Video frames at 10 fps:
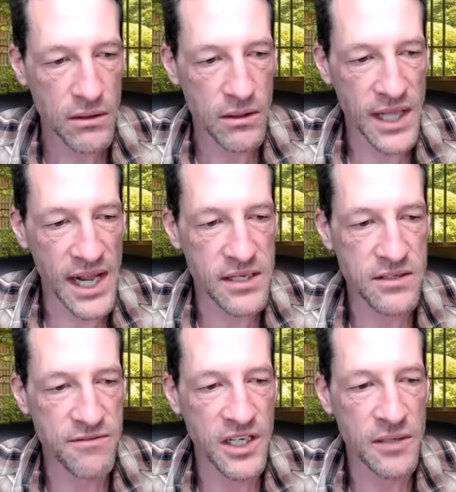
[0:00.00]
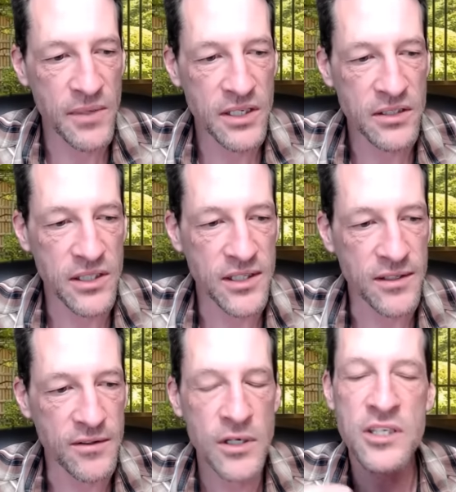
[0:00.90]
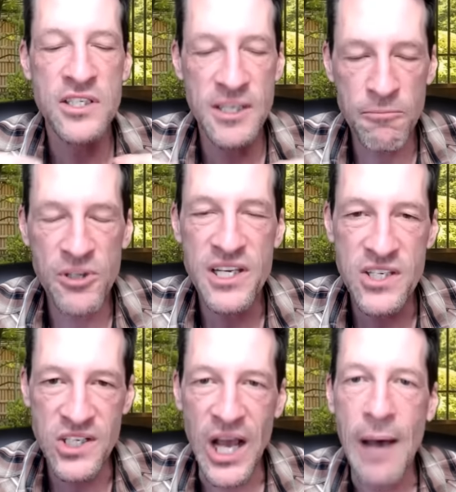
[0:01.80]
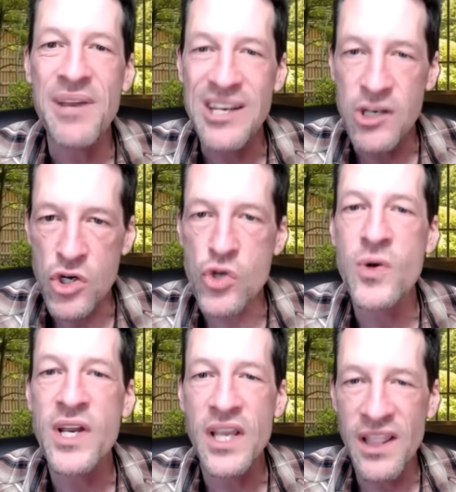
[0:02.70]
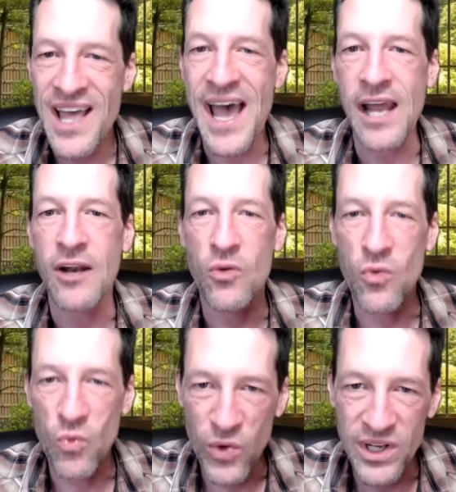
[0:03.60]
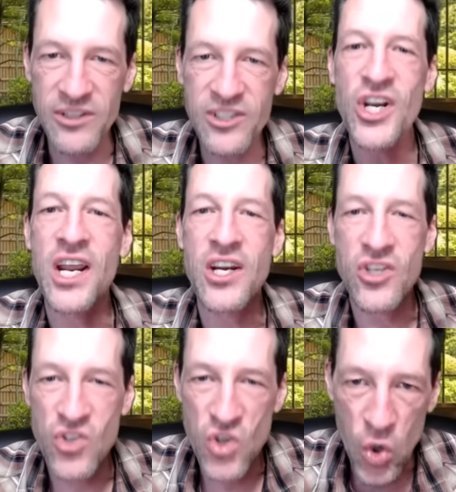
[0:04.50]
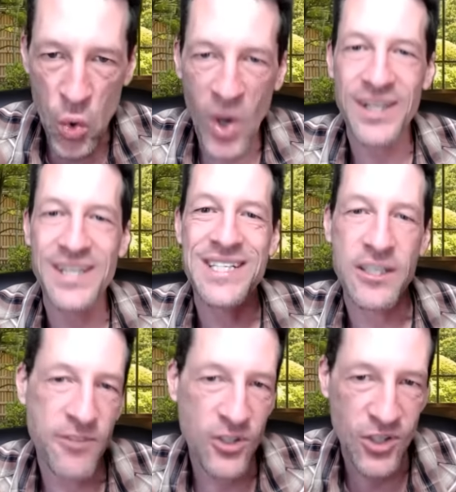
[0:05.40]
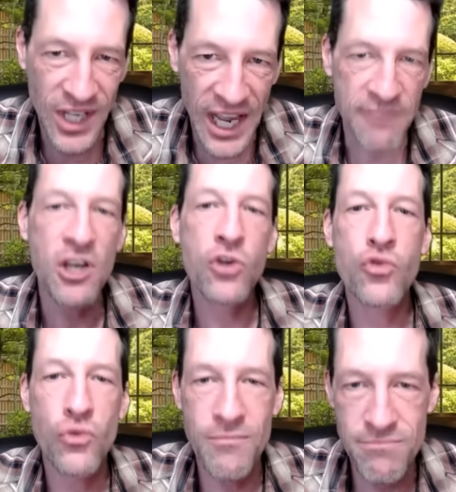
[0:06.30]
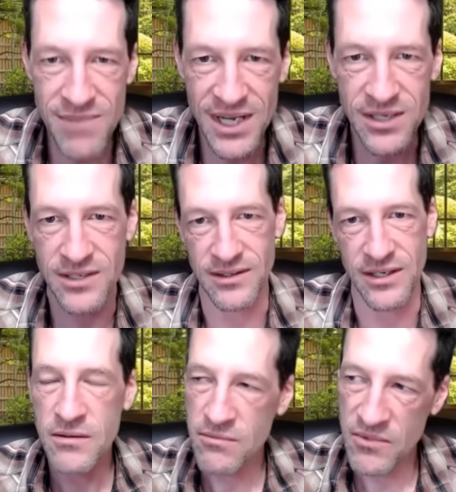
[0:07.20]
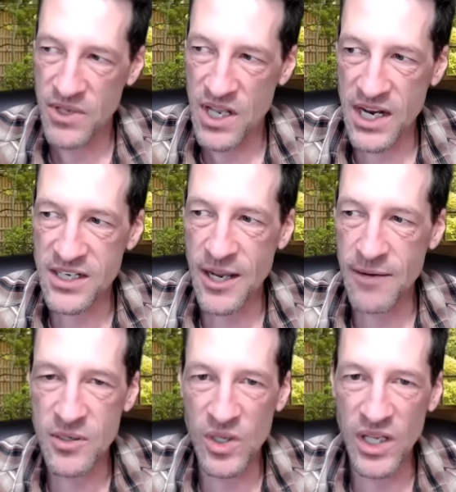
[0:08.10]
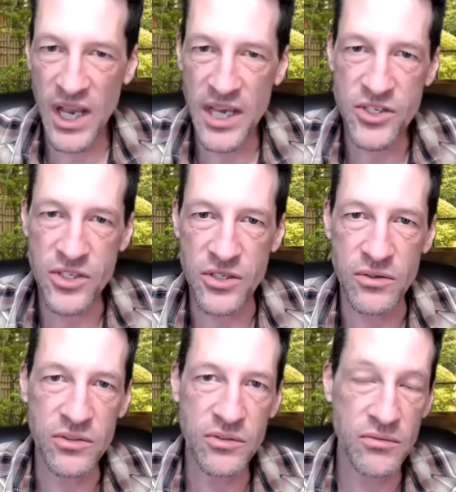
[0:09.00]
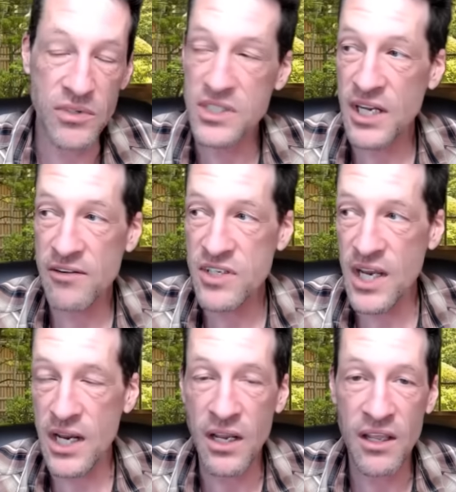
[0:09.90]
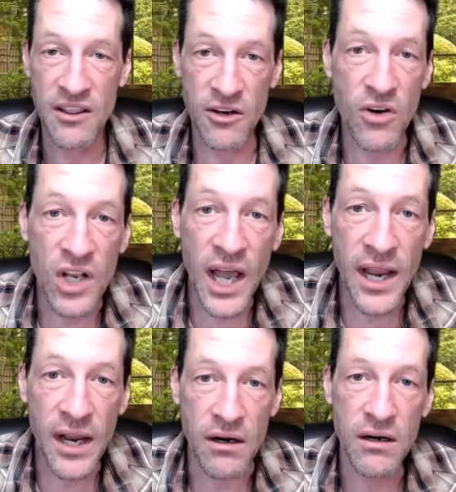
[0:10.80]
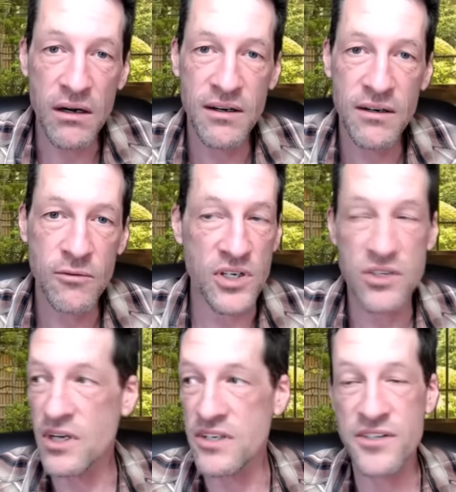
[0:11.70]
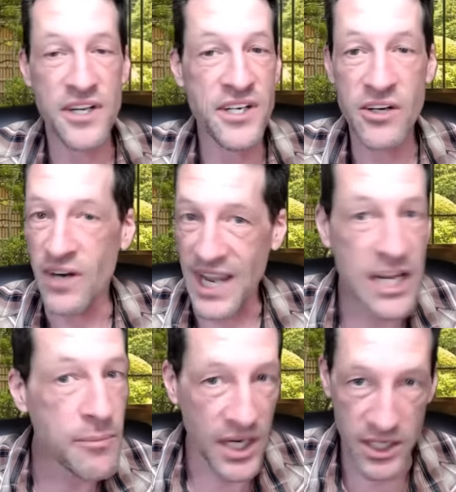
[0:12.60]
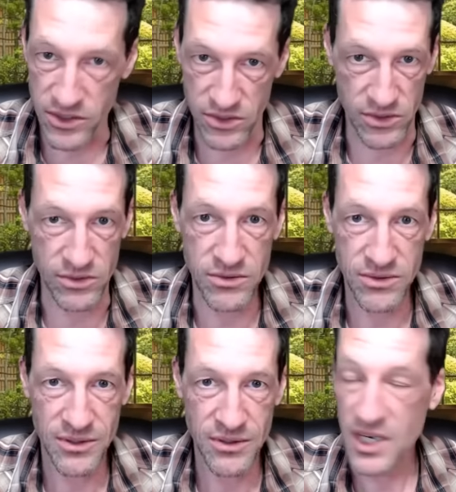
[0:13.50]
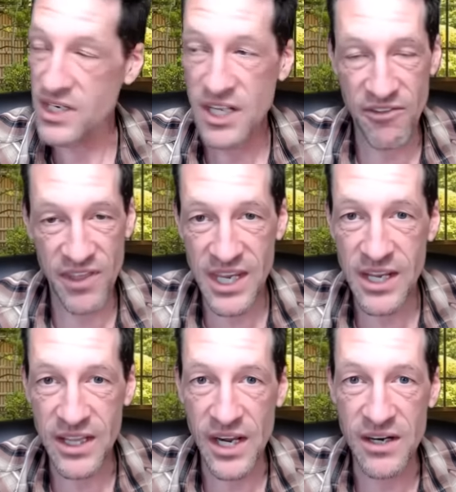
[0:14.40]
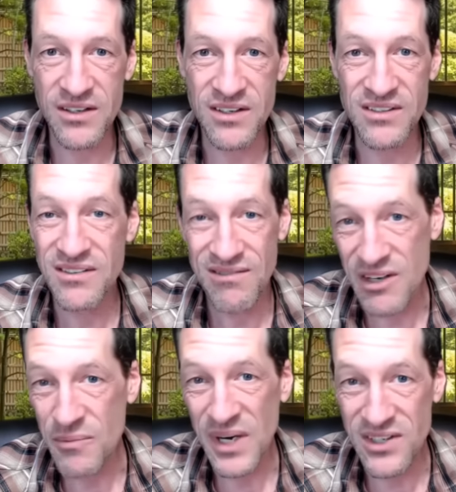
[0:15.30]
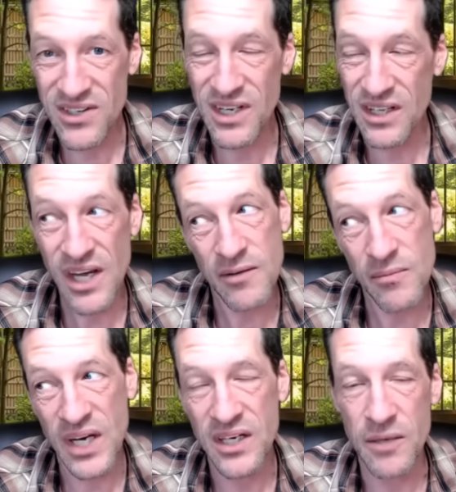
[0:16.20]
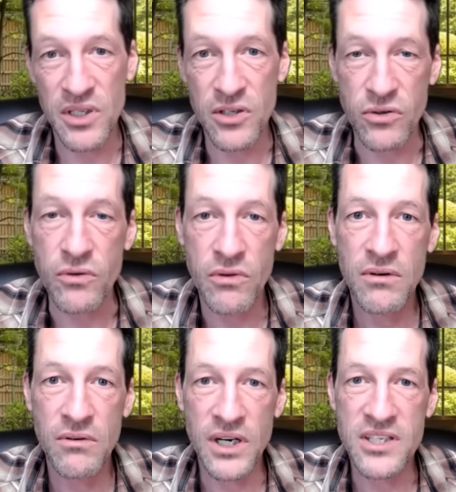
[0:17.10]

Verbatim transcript: That's fundamentally simply stopping doing that will change the quality of your life tremendously. The next time someone lies to you, instead of saying they're a liar, which doesn't endear anybody to you, and instead of thinking that, just you might just think that might not be the truth, right?